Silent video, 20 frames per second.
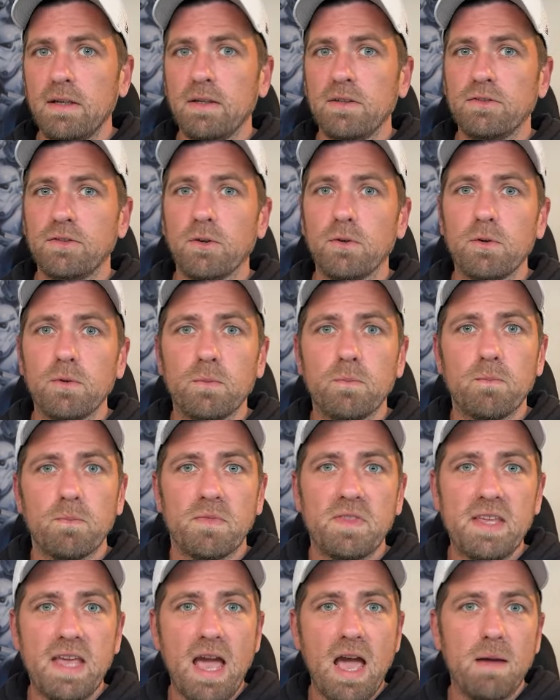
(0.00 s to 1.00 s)
So
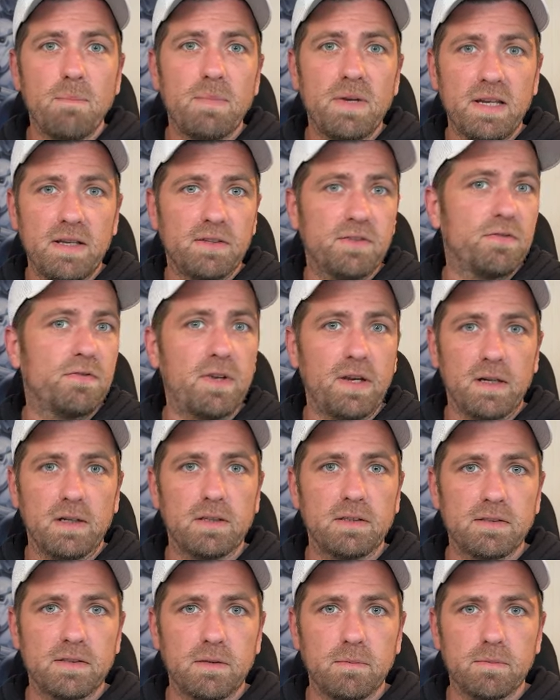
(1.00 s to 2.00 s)
the app is fairly
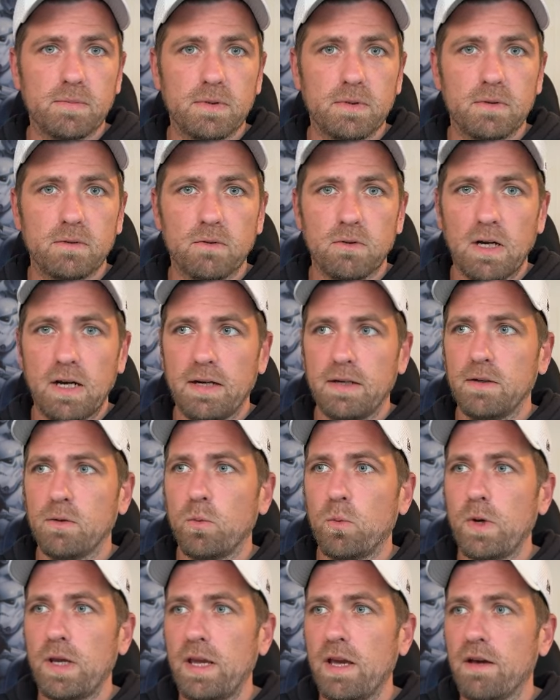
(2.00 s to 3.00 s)
simple, right?
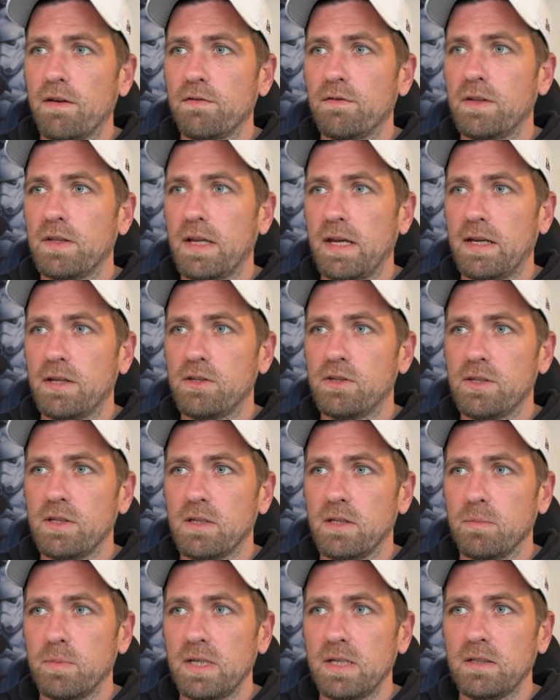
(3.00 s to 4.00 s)
We have an
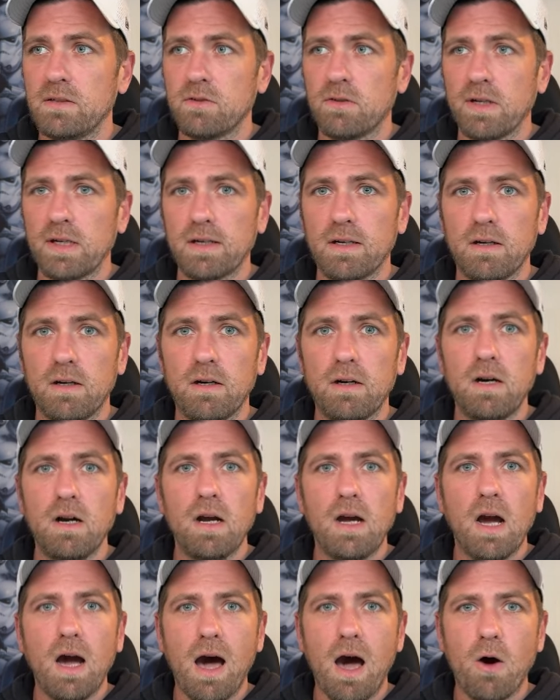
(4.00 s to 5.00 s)
HTTP trigger,
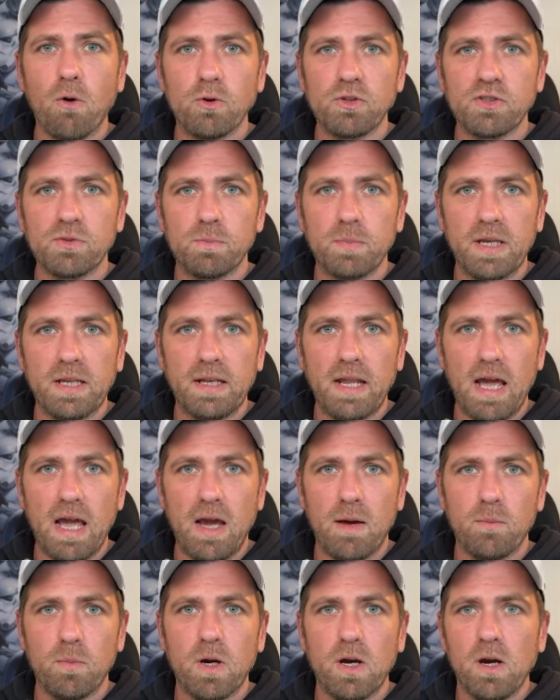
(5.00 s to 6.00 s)
our Spin
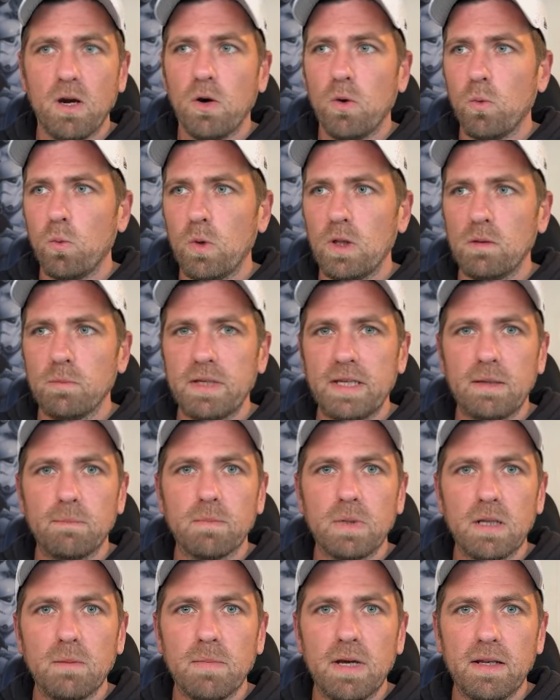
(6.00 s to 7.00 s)
app will be
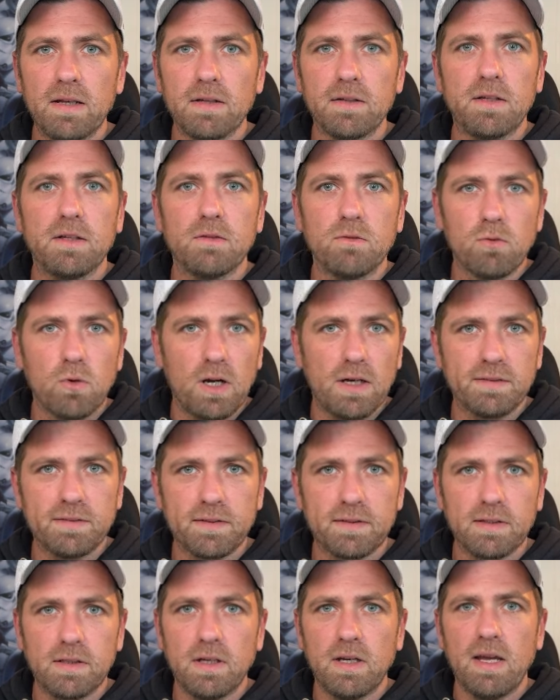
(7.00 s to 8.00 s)
implemented in
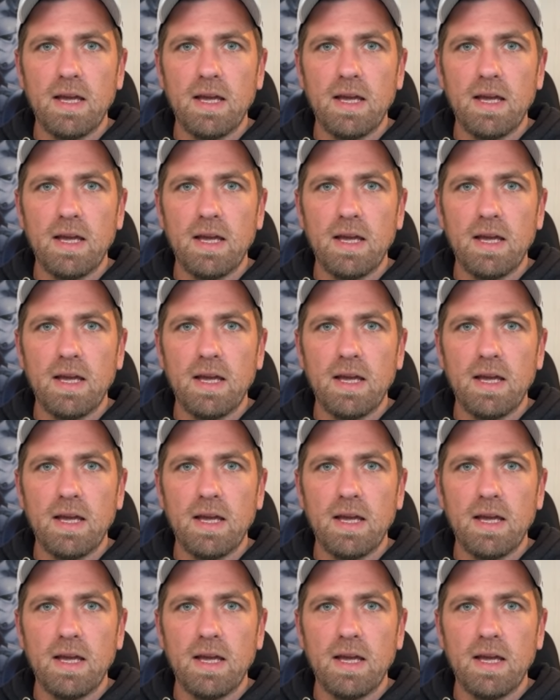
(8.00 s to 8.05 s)
Rust,